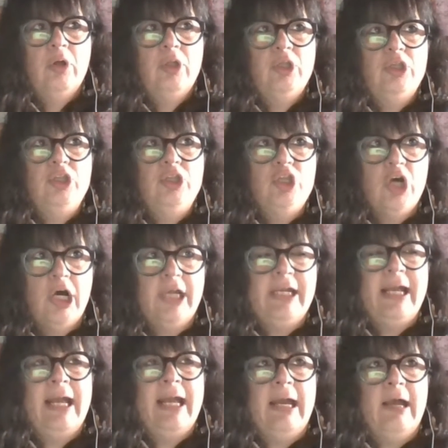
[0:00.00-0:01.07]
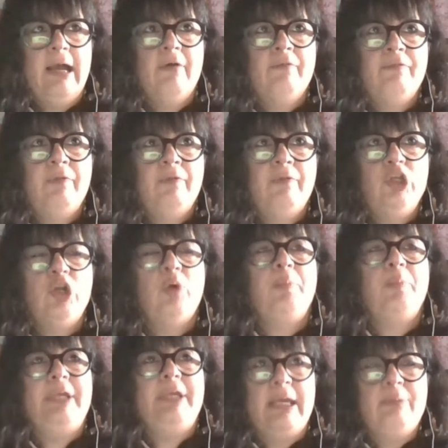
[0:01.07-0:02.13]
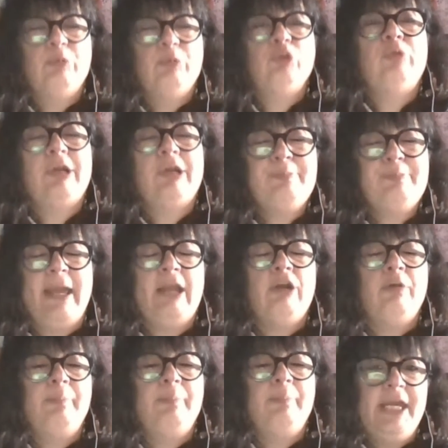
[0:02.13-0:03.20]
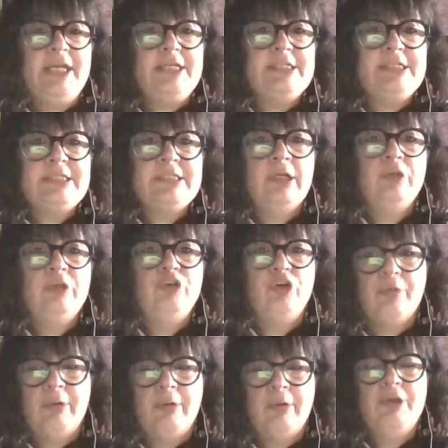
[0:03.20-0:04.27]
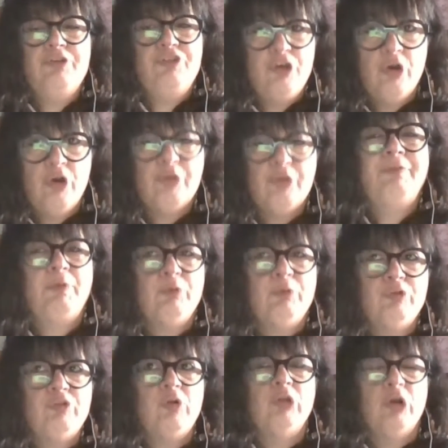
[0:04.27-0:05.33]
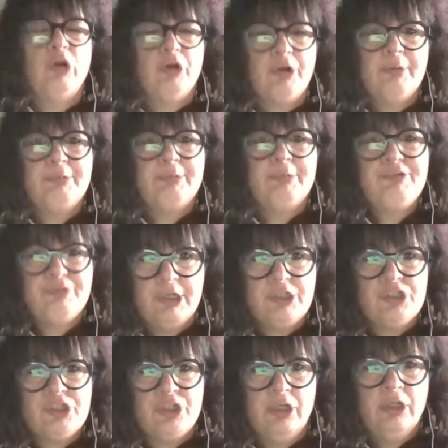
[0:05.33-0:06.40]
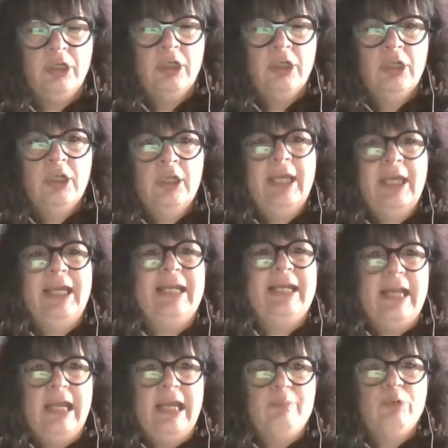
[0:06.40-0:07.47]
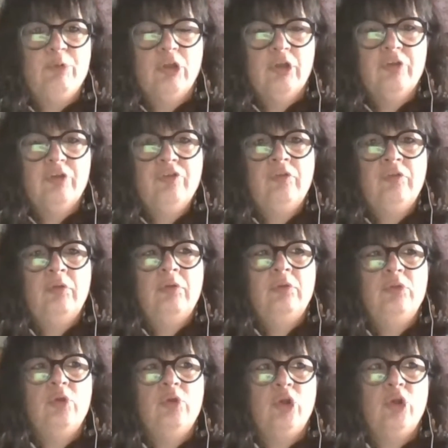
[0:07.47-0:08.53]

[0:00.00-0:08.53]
not have, be able to expand our base. Geography was no longer a restriction. It enabled us, not